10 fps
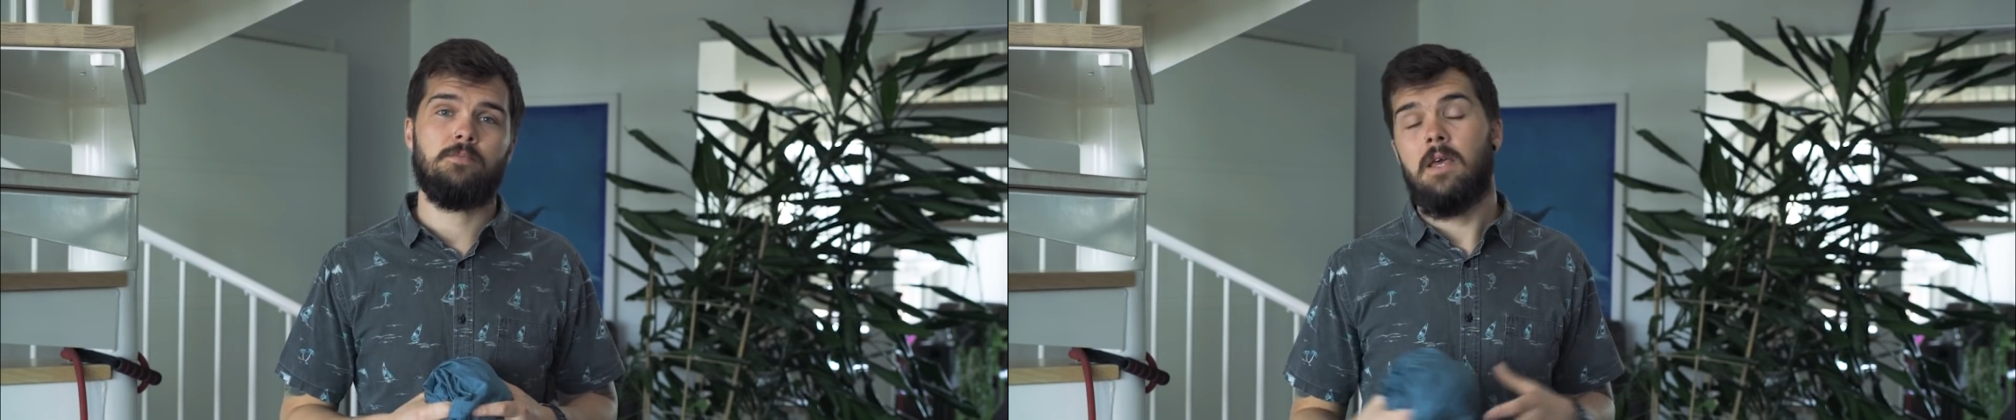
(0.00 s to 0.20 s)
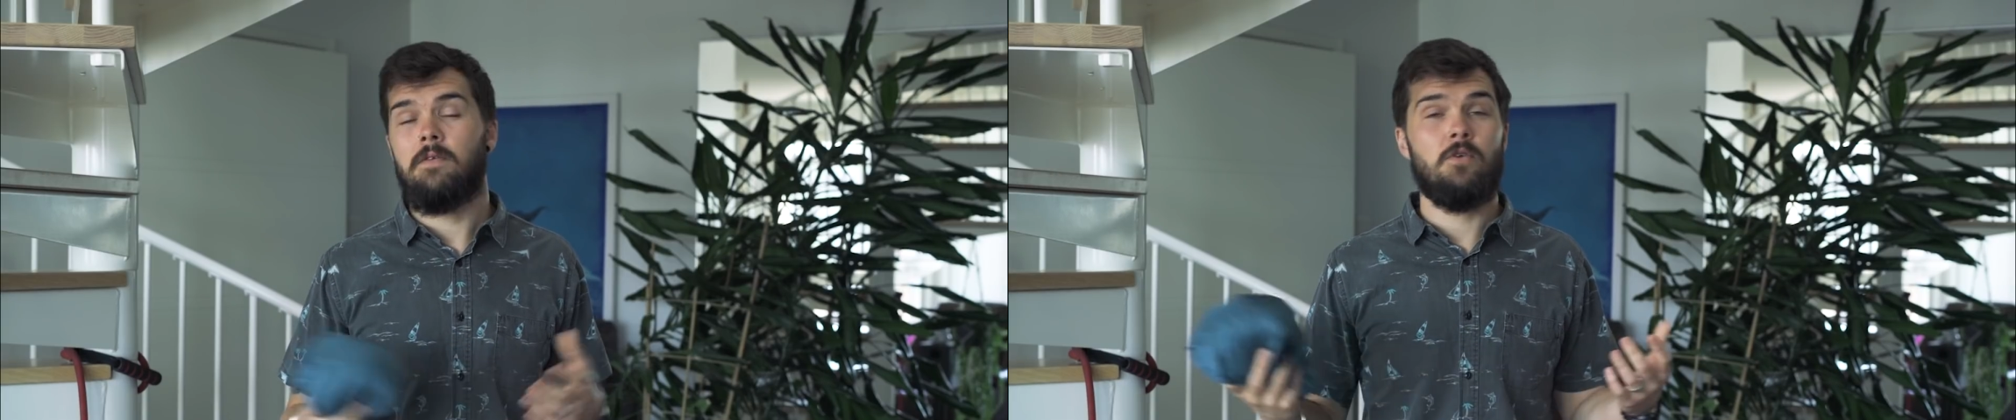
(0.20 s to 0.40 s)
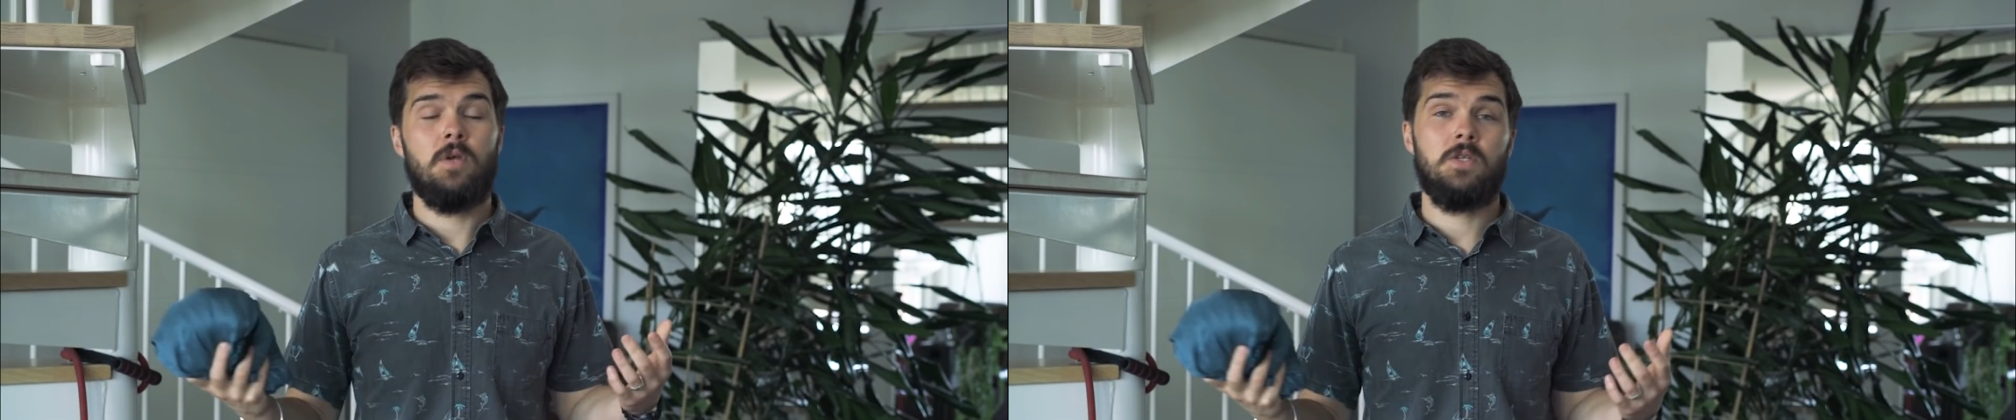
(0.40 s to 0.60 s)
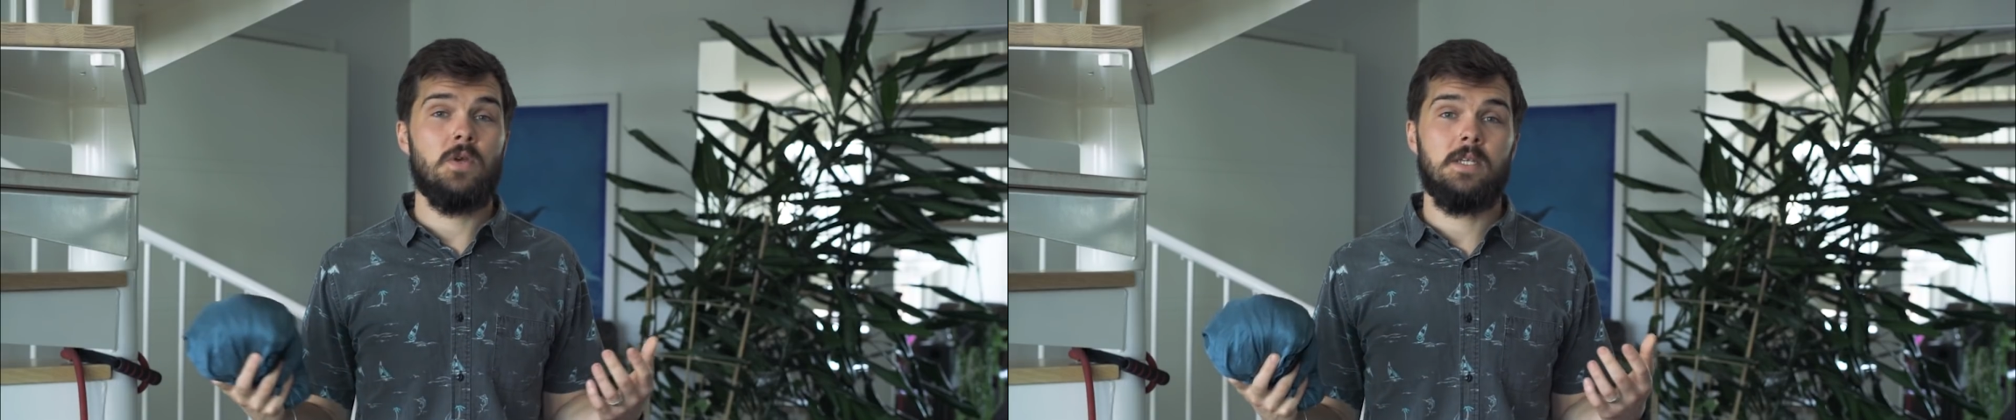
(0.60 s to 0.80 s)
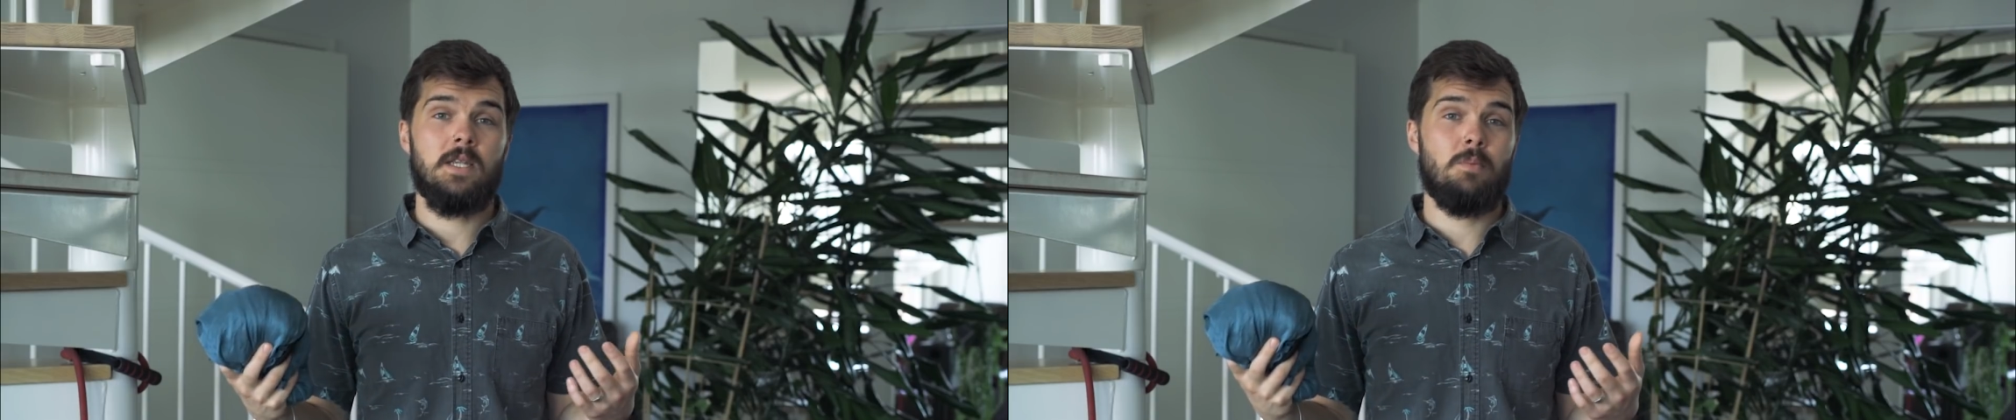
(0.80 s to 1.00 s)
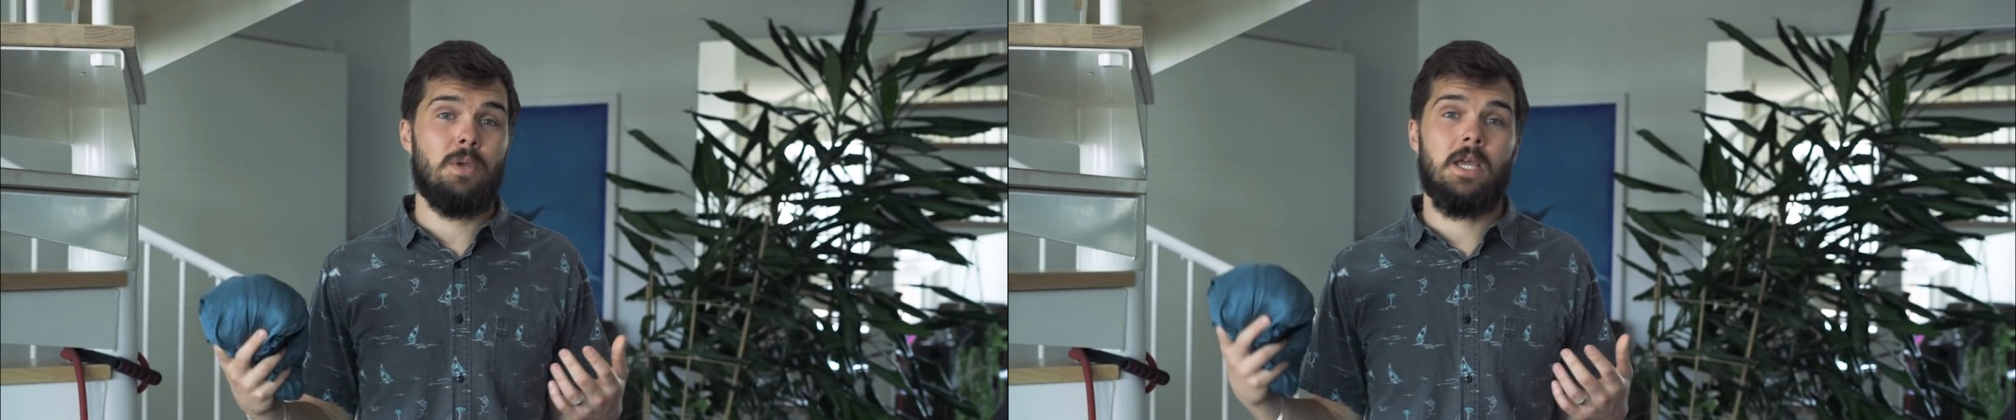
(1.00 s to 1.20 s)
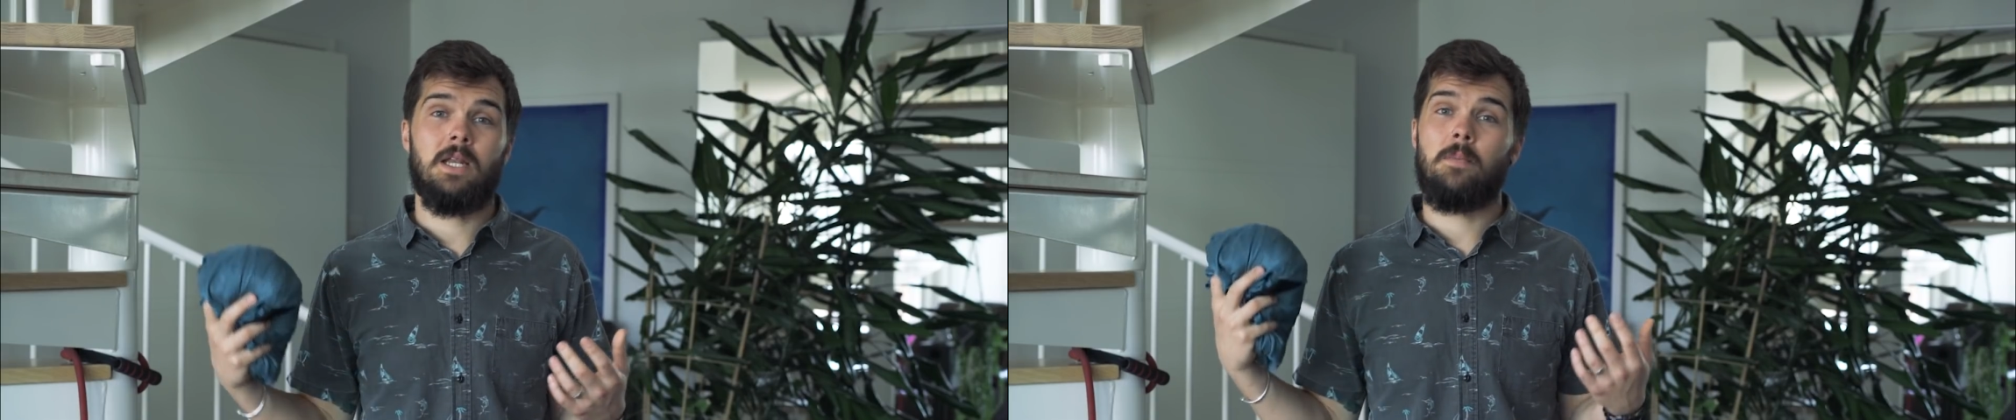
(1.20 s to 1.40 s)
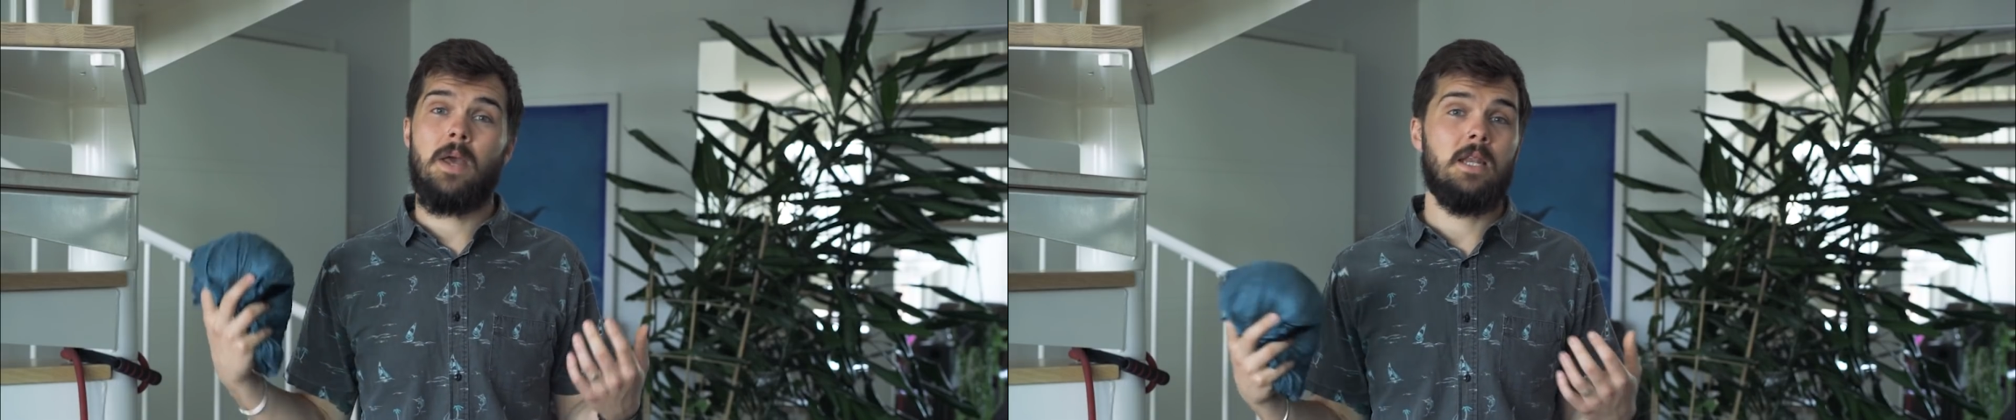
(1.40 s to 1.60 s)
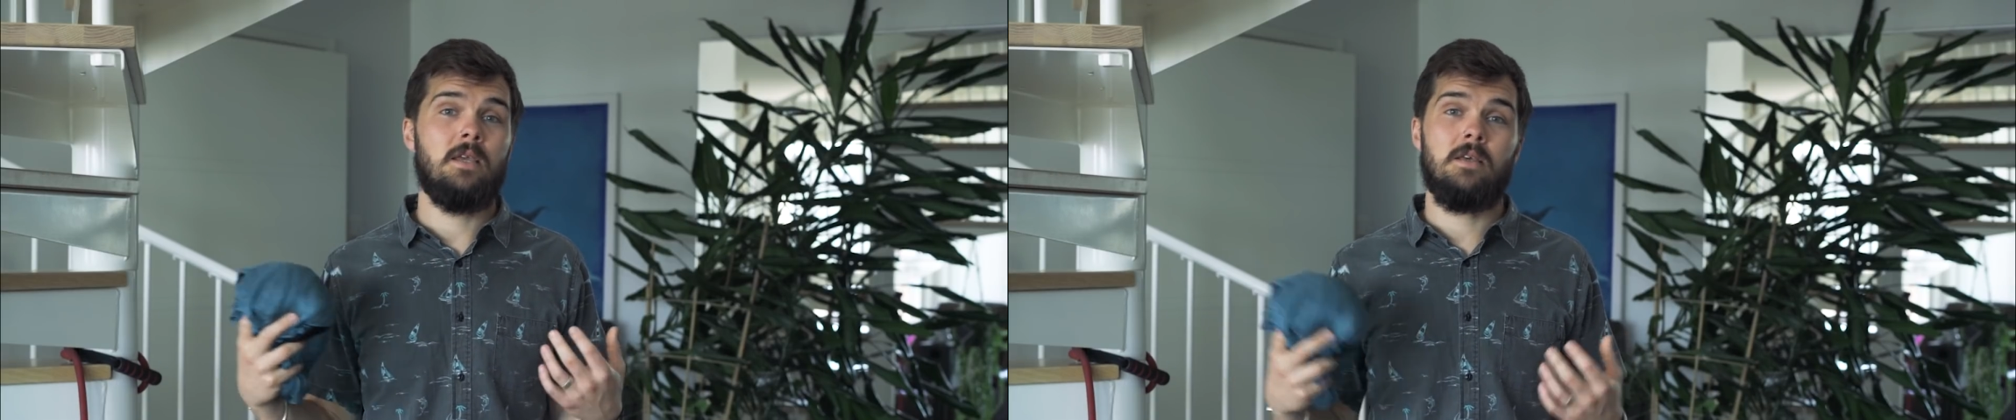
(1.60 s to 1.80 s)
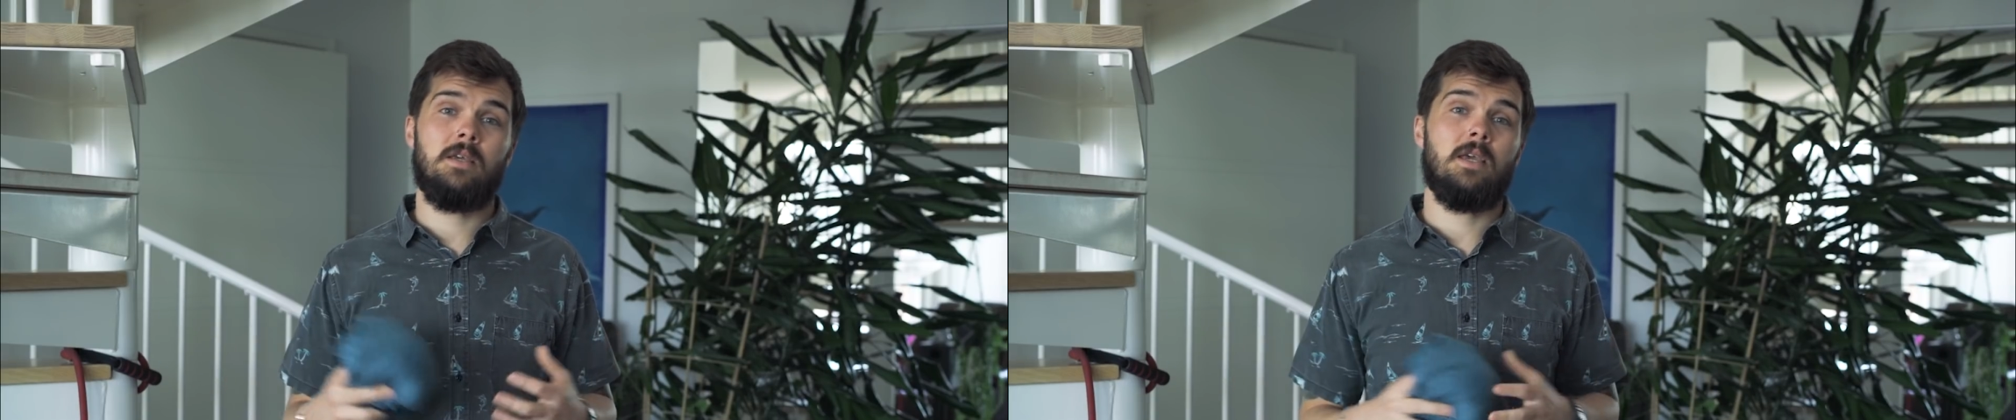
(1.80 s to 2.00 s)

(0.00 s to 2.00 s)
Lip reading: If you're interested in picking up any of the